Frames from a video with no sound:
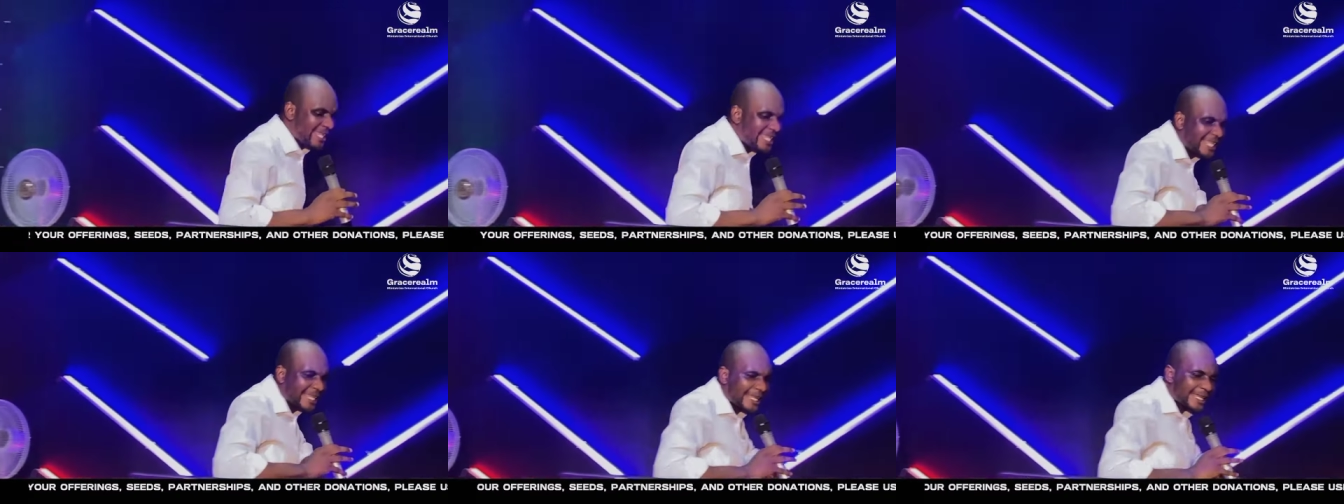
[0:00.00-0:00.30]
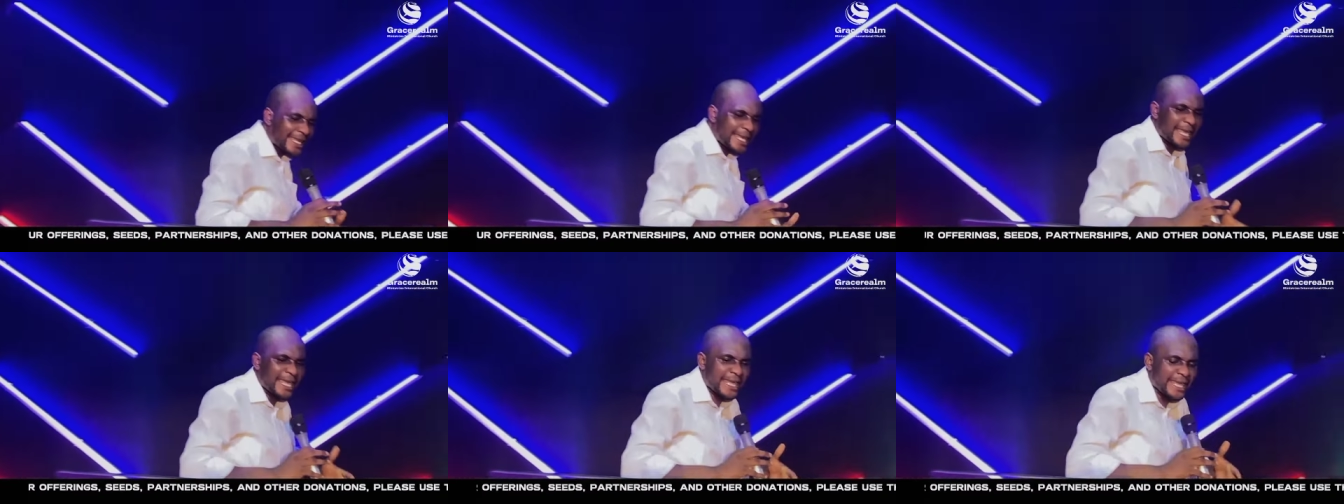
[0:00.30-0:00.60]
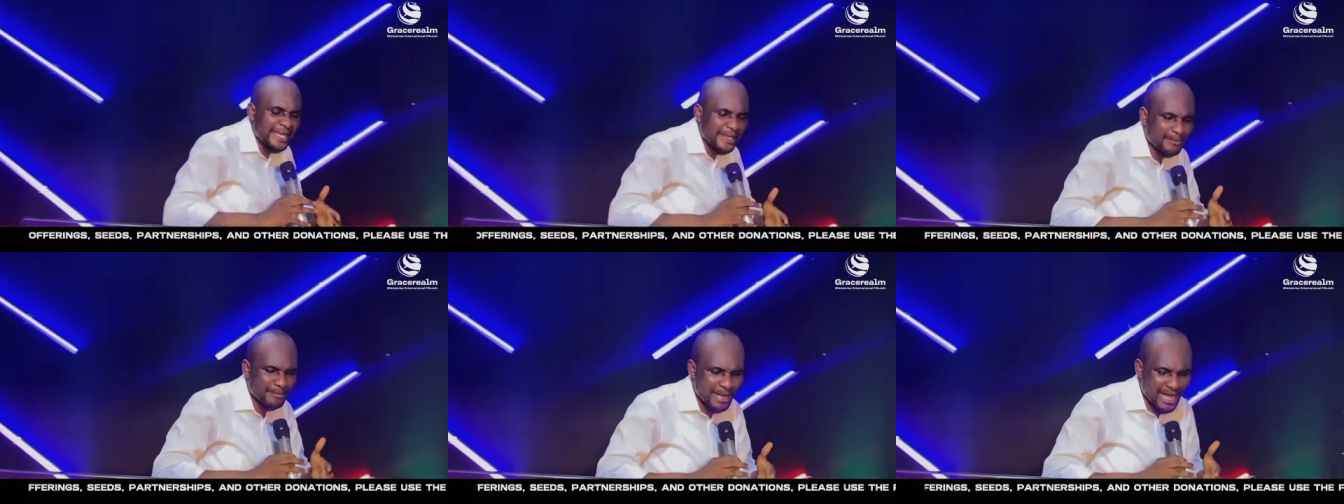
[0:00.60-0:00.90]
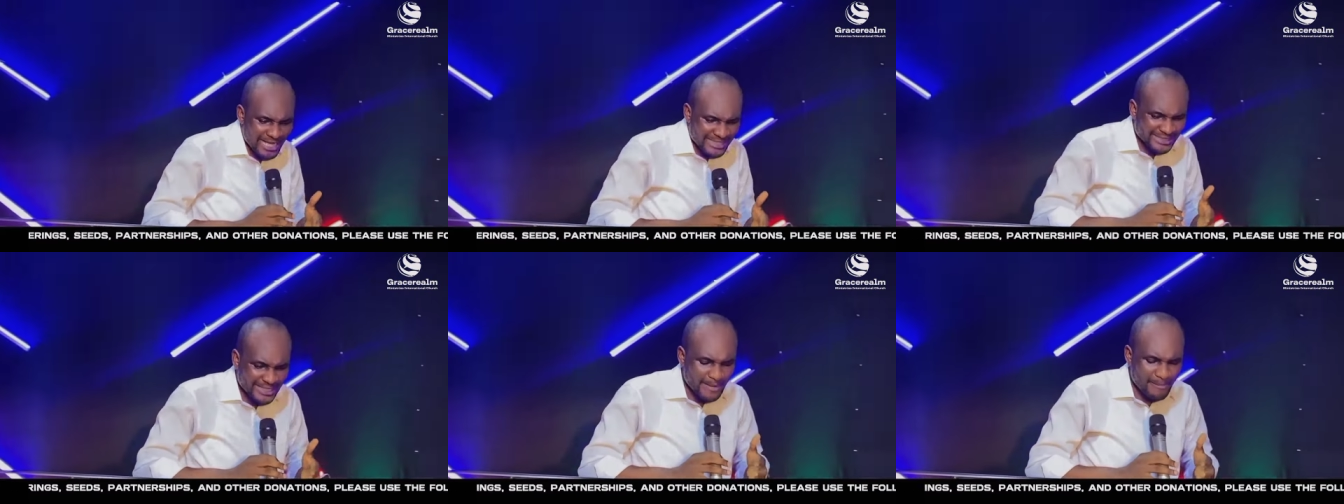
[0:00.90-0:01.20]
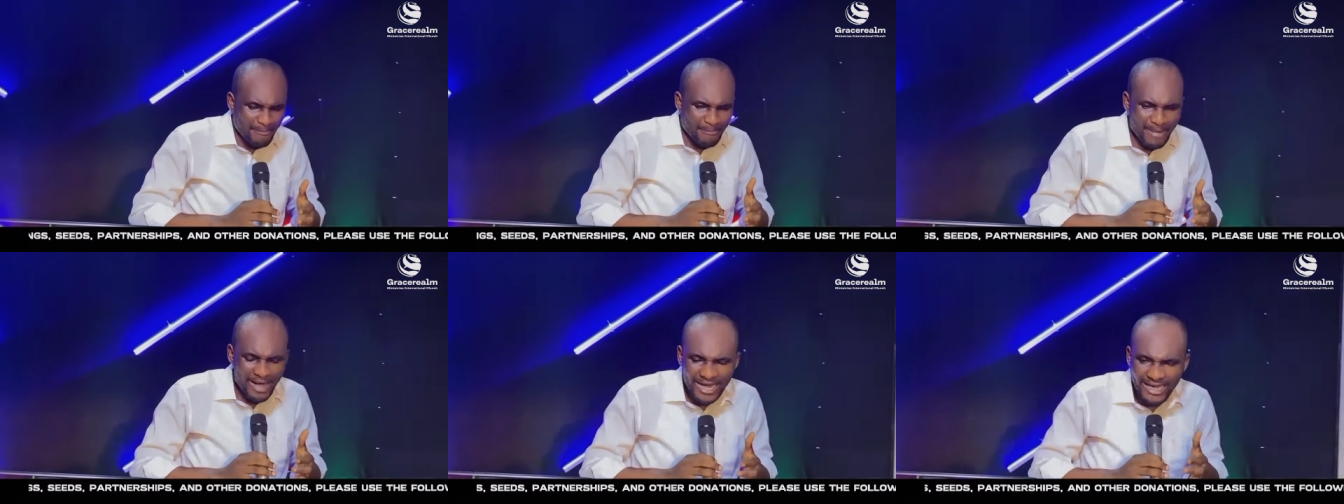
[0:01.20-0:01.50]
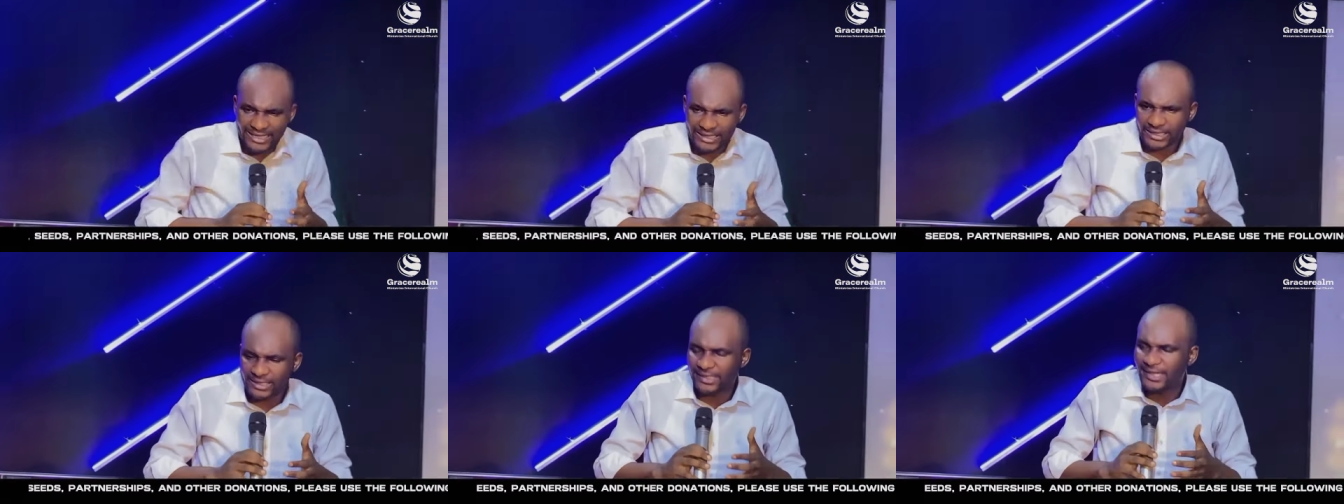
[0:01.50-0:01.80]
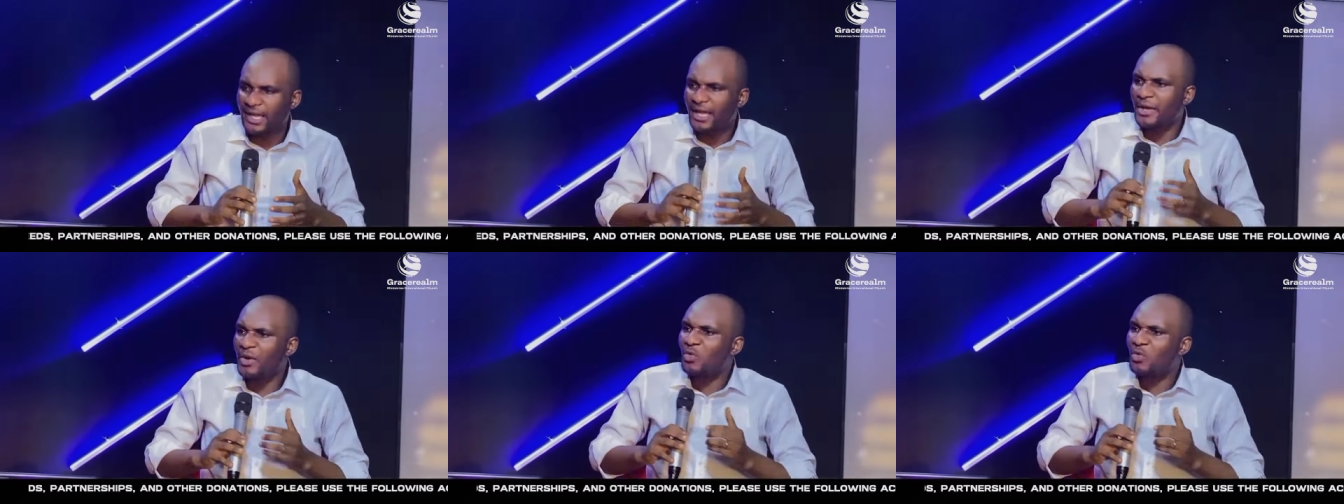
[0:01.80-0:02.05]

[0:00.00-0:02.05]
He came as a man